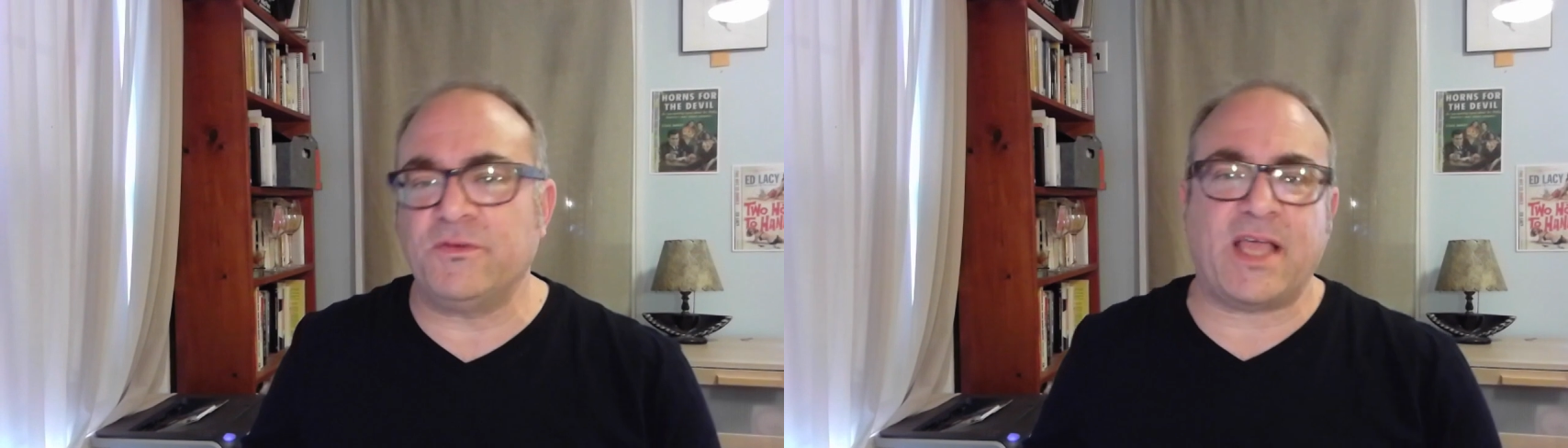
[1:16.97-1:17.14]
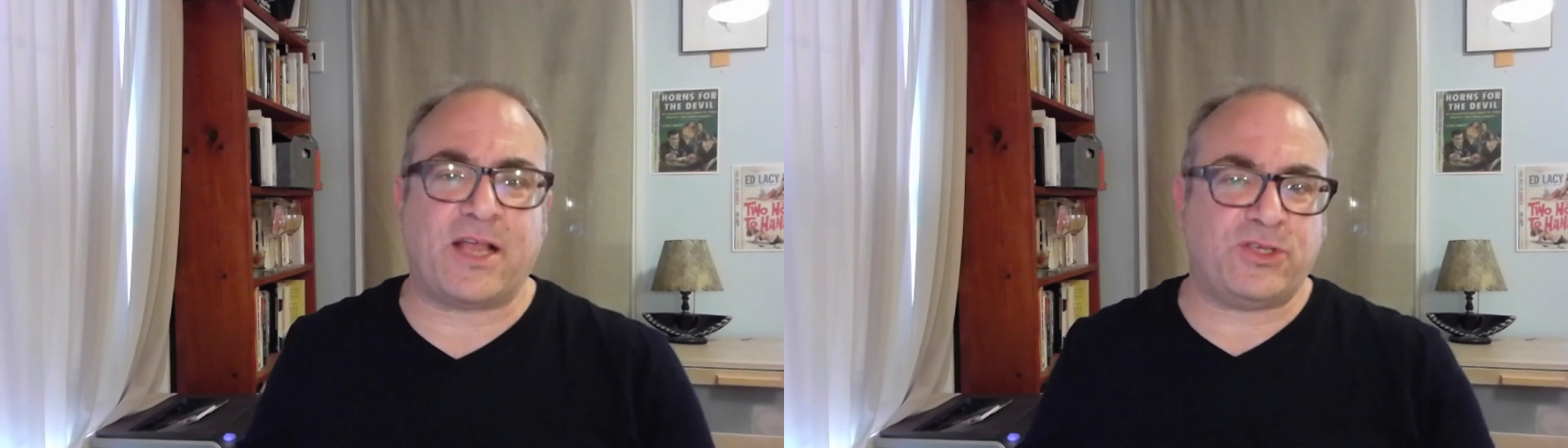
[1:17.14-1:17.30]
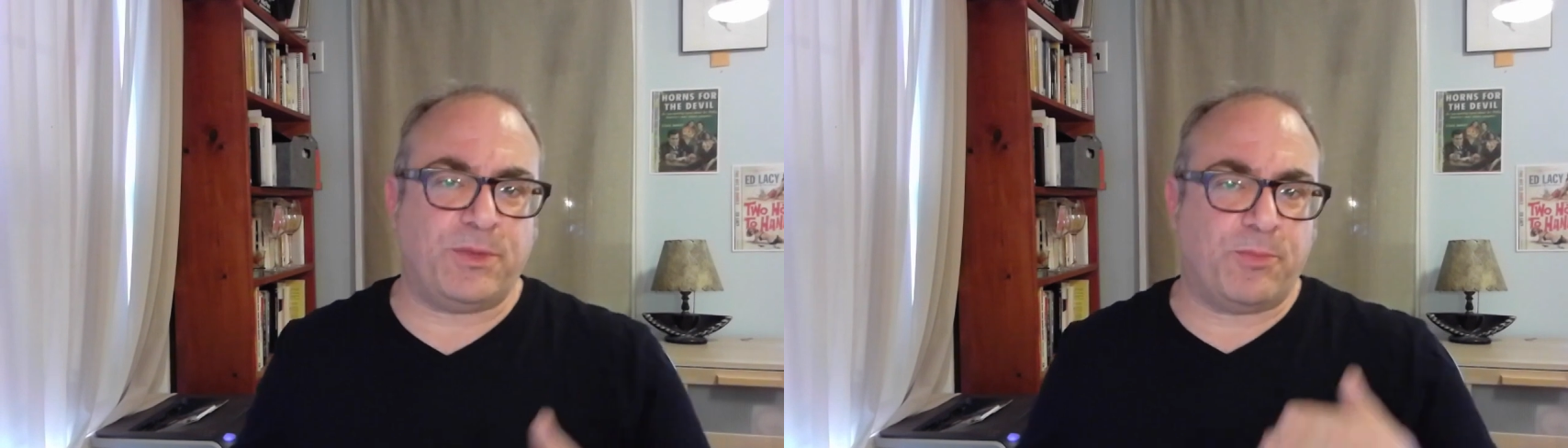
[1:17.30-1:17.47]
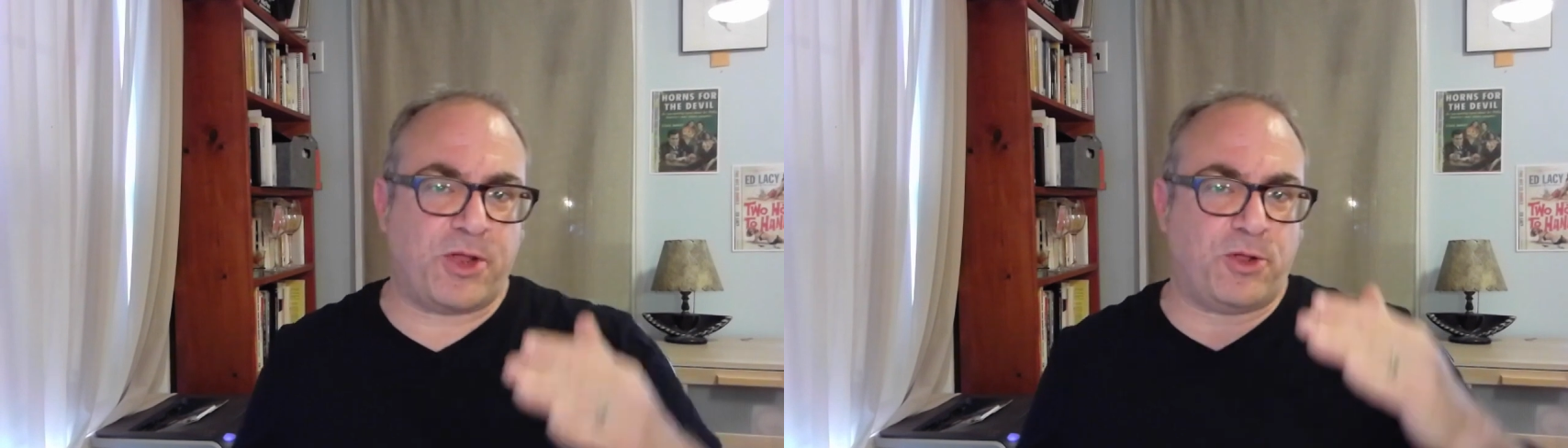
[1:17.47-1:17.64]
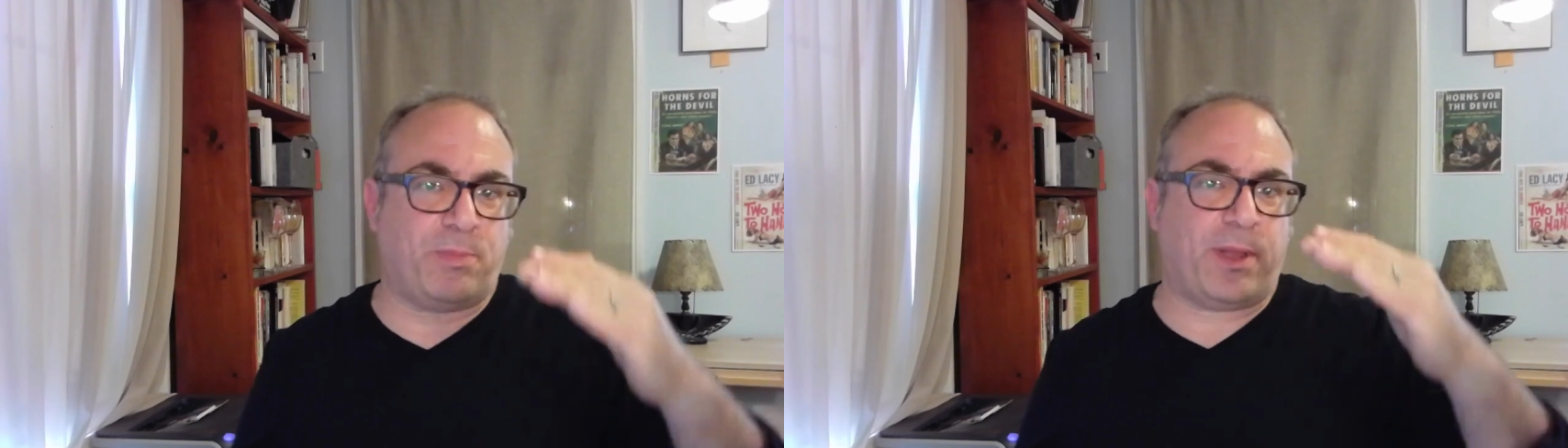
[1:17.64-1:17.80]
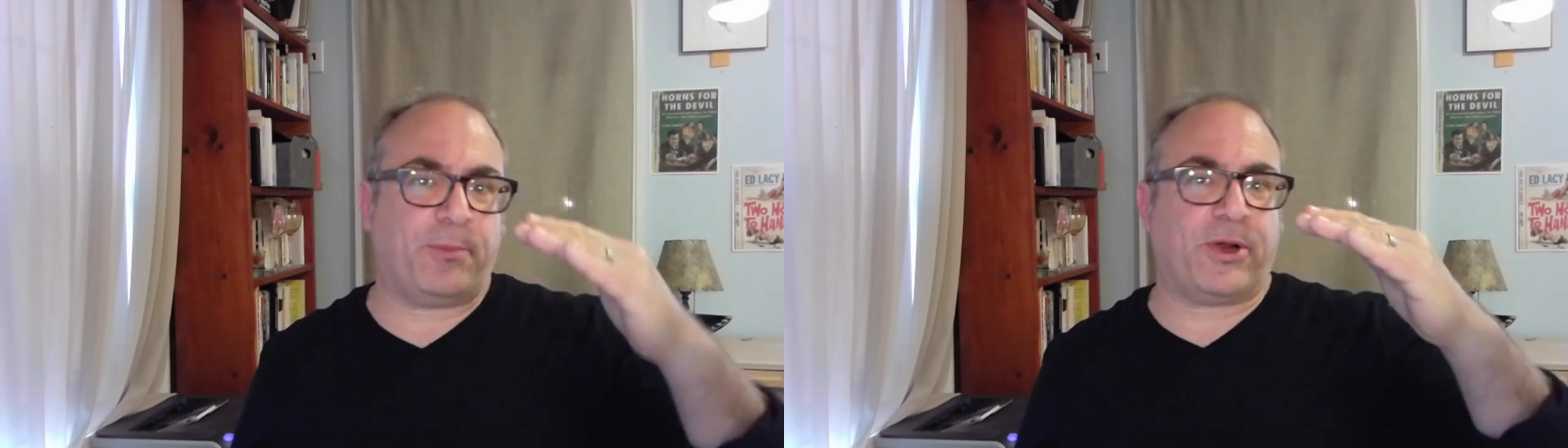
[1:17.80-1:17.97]
they actually bring your
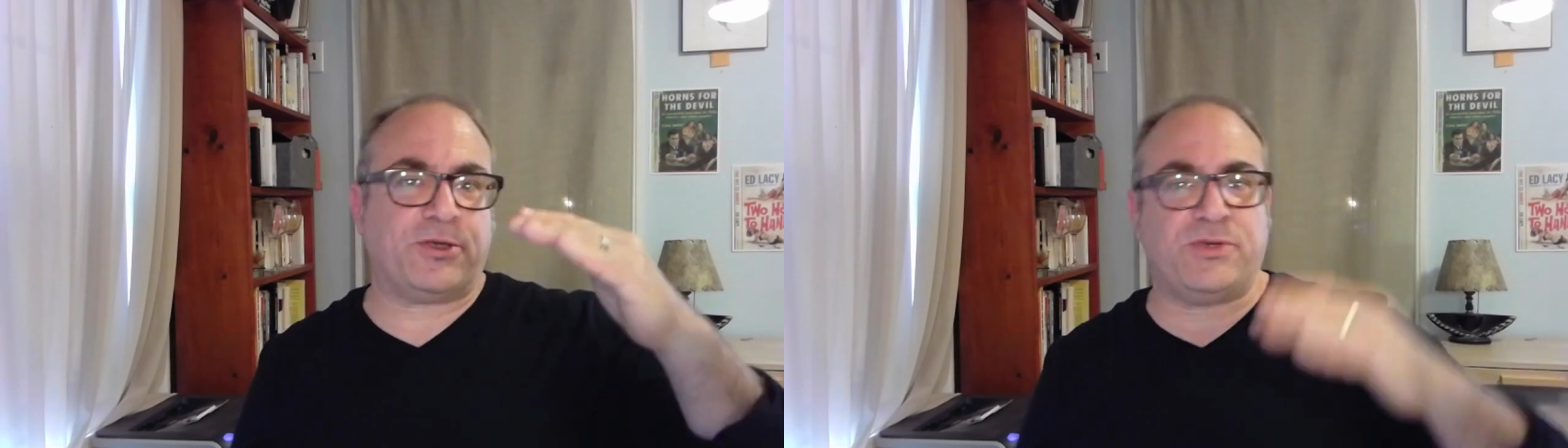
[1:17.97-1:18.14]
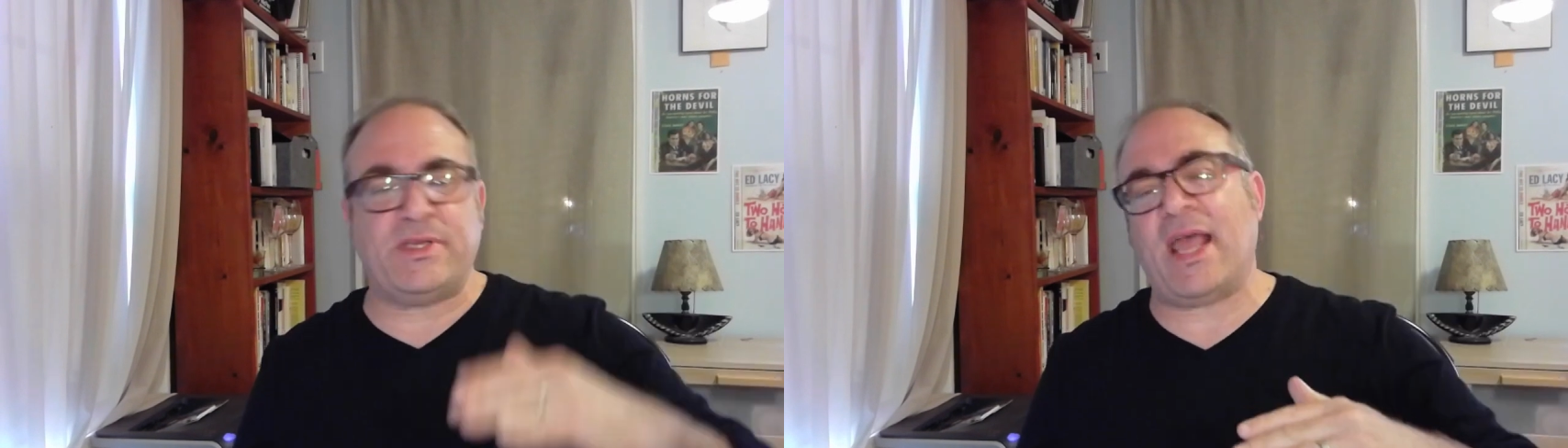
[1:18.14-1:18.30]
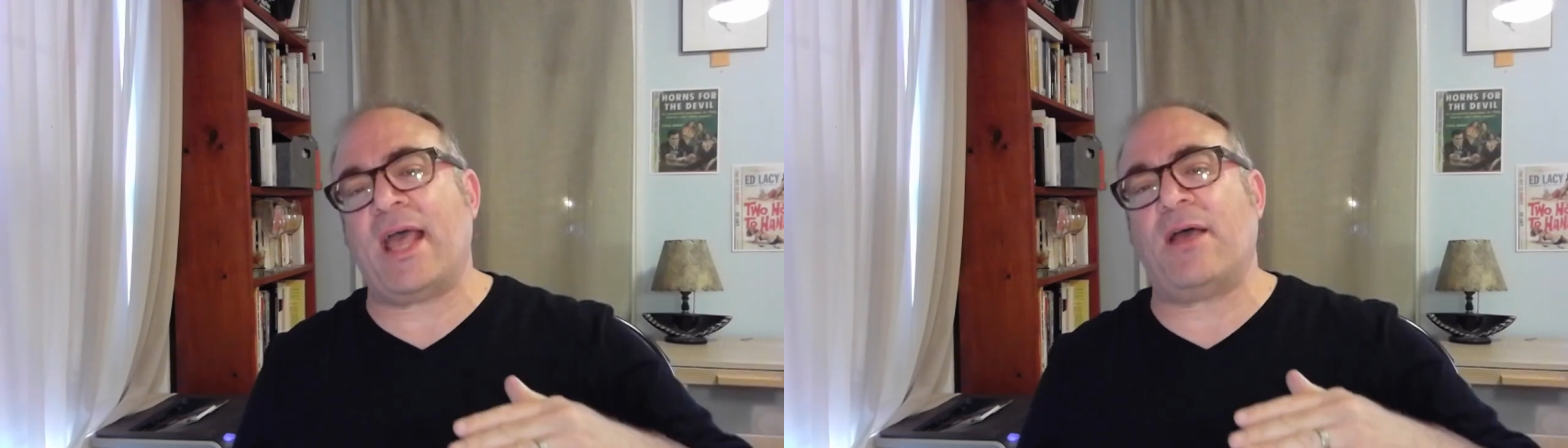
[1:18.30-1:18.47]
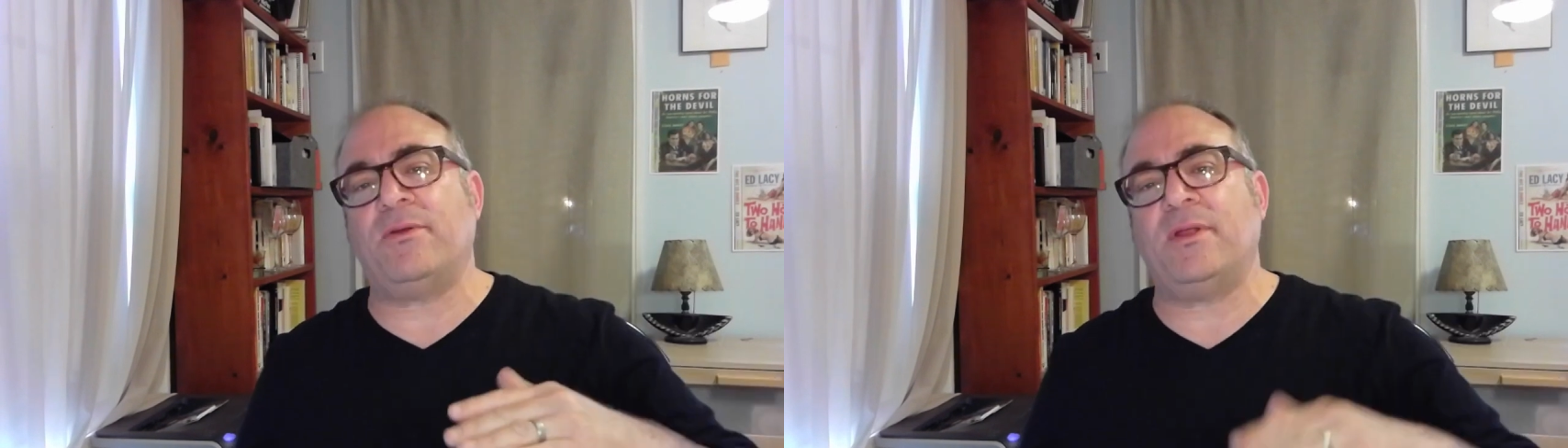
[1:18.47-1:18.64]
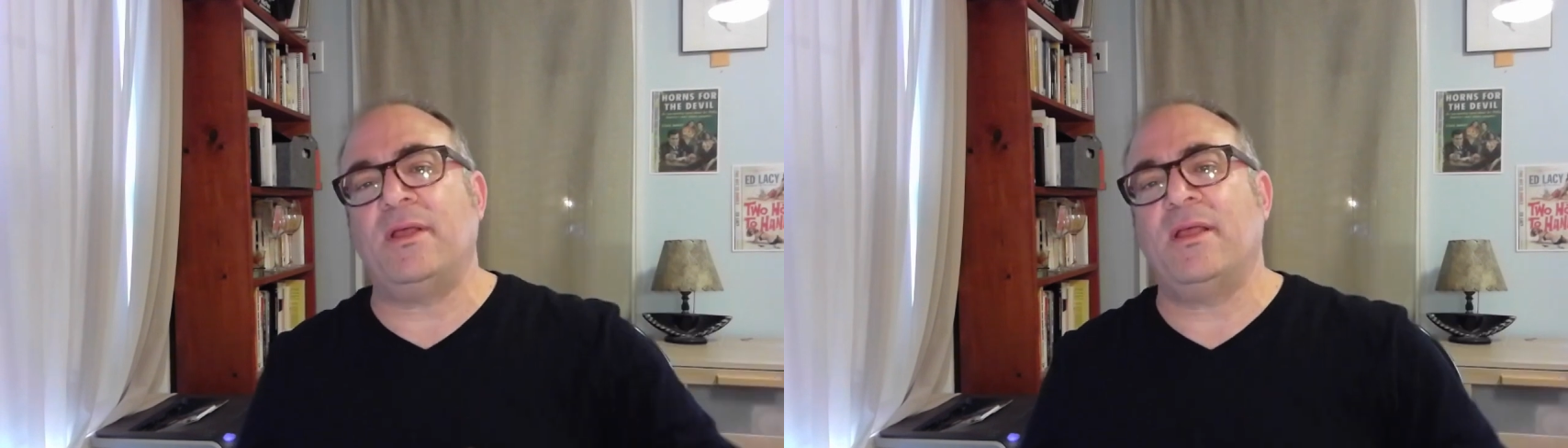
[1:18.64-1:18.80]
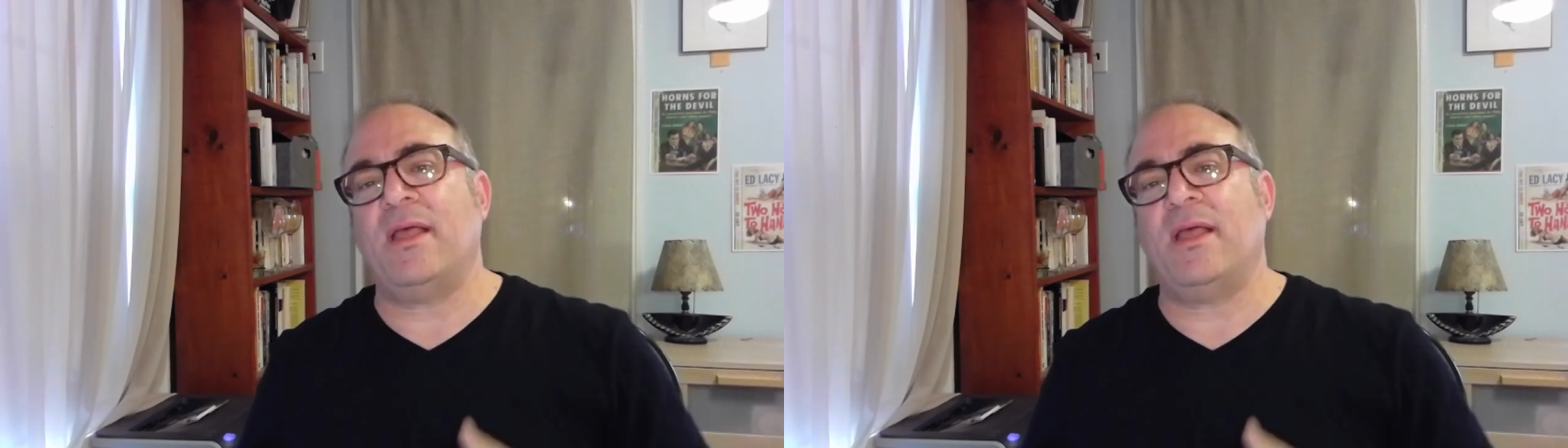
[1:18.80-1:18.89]
blood pressure down